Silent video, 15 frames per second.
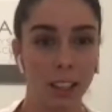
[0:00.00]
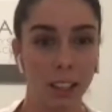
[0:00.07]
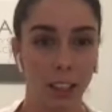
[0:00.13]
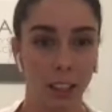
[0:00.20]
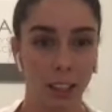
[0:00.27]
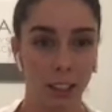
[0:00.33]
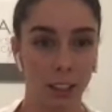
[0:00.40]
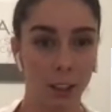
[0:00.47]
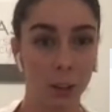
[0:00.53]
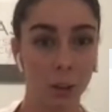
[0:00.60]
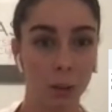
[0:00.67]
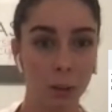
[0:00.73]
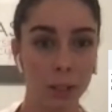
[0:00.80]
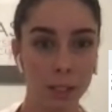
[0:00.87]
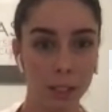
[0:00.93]
And
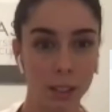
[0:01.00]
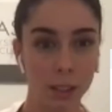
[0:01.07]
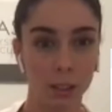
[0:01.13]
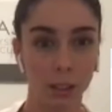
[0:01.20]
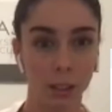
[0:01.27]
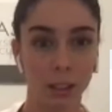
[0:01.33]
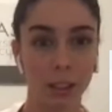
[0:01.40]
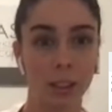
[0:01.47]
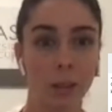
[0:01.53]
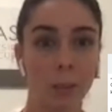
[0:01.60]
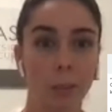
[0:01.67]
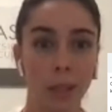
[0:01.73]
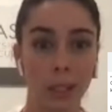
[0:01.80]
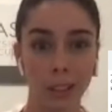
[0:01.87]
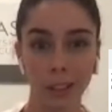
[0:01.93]
Crystal,
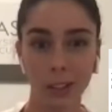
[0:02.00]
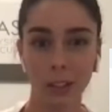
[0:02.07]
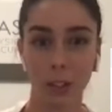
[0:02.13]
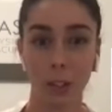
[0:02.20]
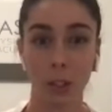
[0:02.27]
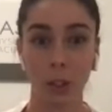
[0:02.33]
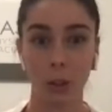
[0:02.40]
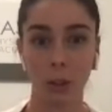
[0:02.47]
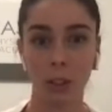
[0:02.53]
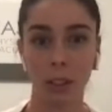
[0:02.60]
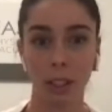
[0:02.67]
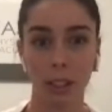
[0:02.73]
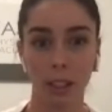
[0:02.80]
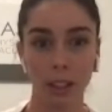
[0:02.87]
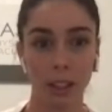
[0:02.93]
pills
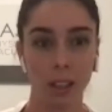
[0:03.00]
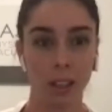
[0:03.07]
good.